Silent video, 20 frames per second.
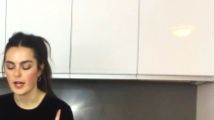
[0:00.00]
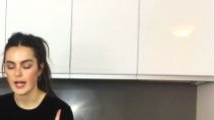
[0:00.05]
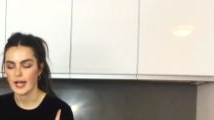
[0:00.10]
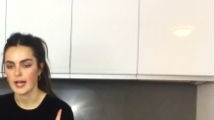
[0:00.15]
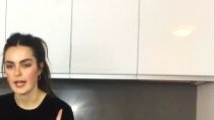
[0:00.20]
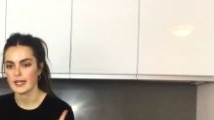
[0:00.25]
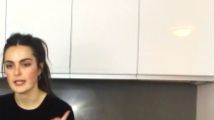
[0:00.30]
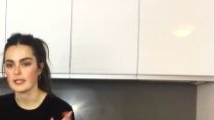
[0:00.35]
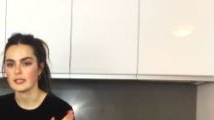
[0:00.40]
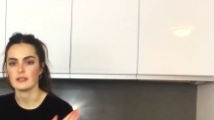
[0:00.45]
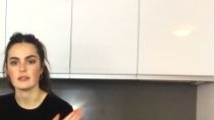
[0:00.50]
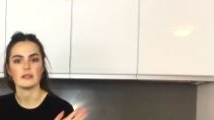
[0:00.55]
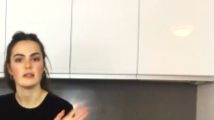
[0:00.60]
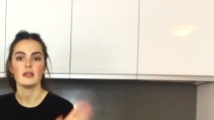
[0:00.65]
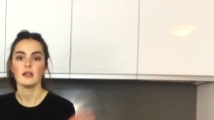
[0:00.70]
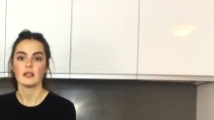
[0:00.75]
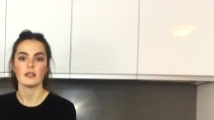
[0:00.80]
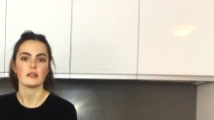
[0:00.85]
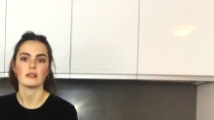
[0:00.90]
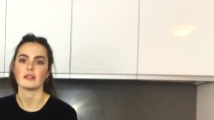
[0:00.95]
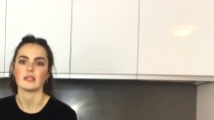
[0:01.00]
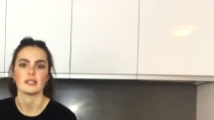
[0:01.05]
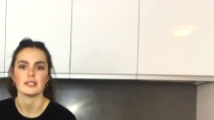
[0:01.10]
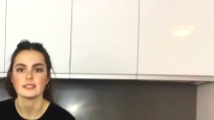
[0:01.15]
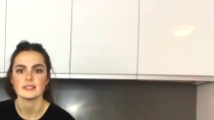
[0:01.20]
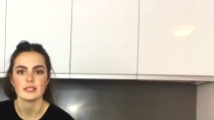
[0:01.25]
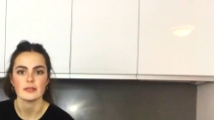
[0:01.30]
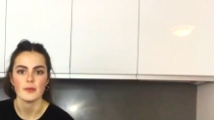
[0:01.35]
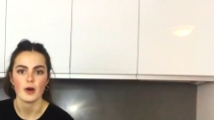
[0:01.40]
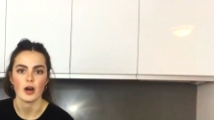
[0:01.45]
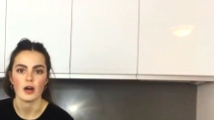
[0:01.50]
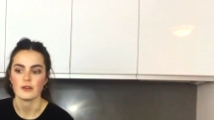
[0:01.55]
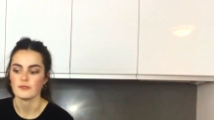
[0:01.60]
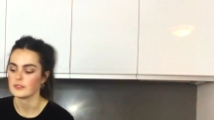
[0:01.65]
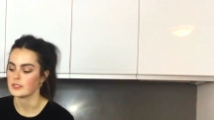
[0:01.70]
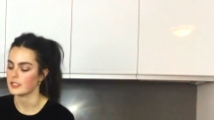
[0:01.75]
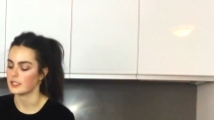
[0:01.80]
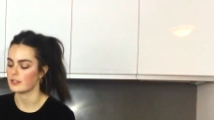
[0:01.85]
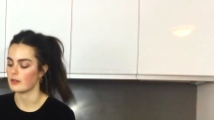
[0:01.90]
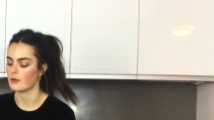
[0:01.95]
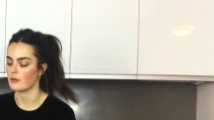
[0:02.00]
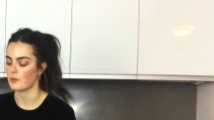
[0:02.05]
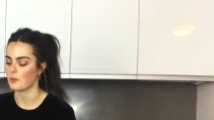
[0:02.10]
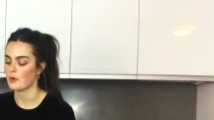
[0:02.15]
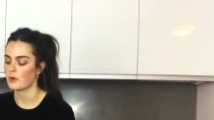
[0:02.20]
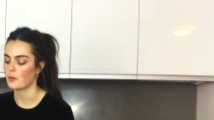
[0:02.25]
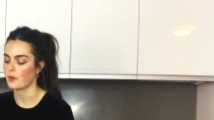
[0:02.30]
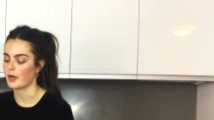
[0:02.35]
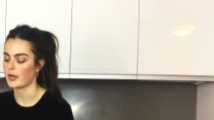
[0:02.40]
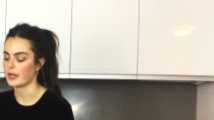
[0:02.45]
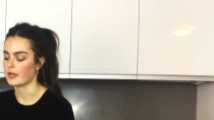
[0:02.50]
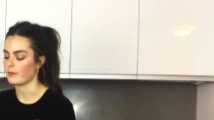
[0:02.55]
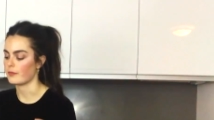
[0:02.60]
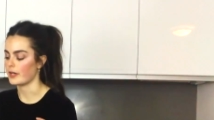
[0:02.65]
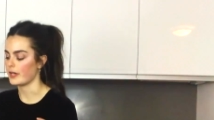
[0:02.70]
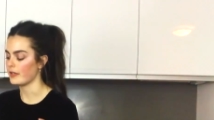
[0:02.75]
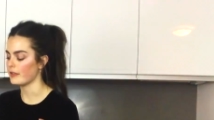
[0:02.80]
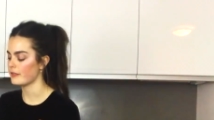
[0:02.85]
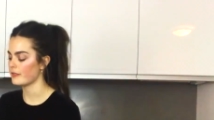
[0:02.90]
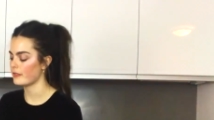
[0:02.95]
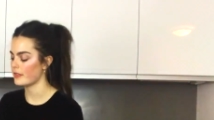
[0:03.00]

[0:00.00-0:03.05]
ahead and list them off so you know what we're working with.